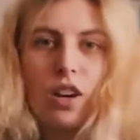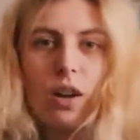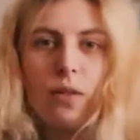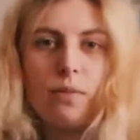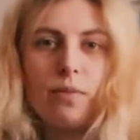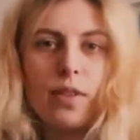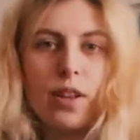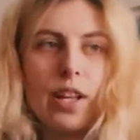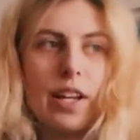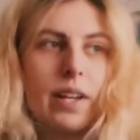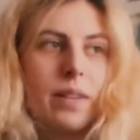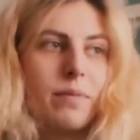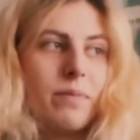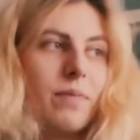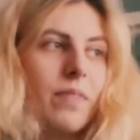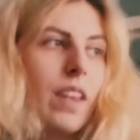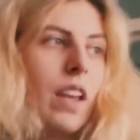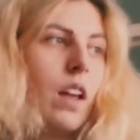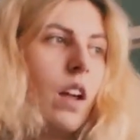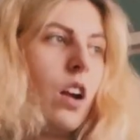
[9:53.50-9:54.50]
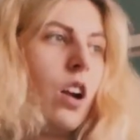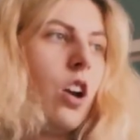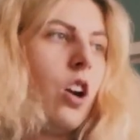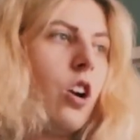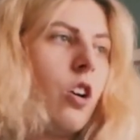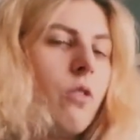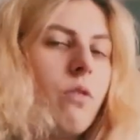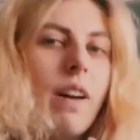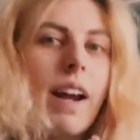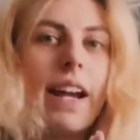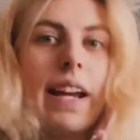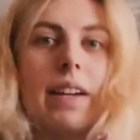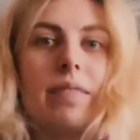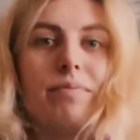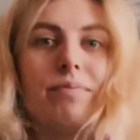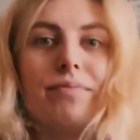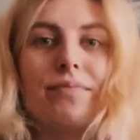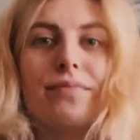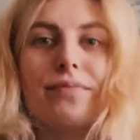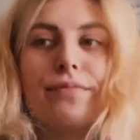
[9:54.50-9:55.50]
hopefully. Right,
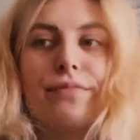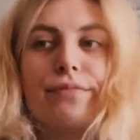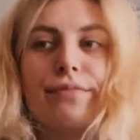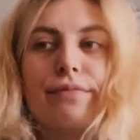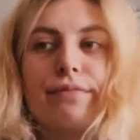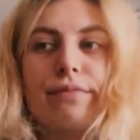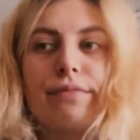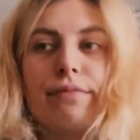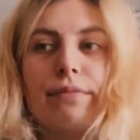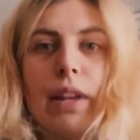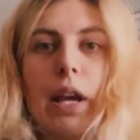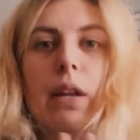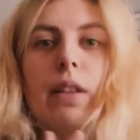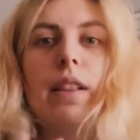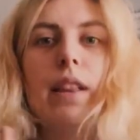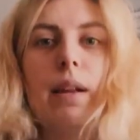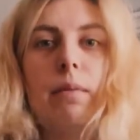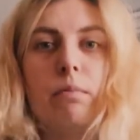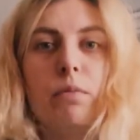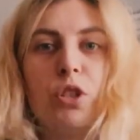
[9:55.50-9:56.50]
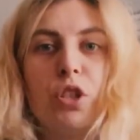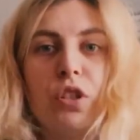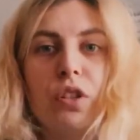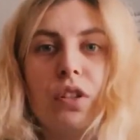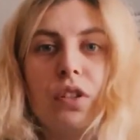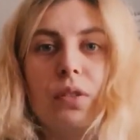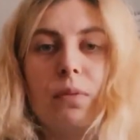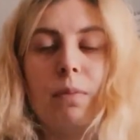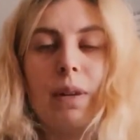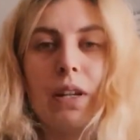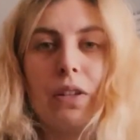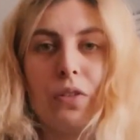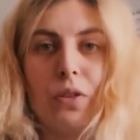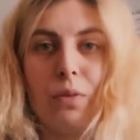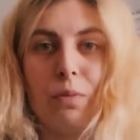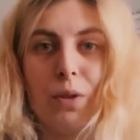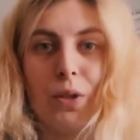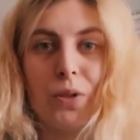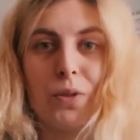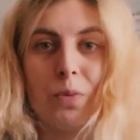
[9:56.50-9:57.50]
let me show you my two
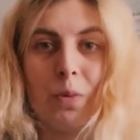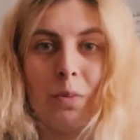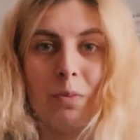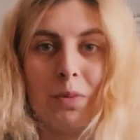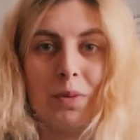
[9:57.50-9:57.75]
books from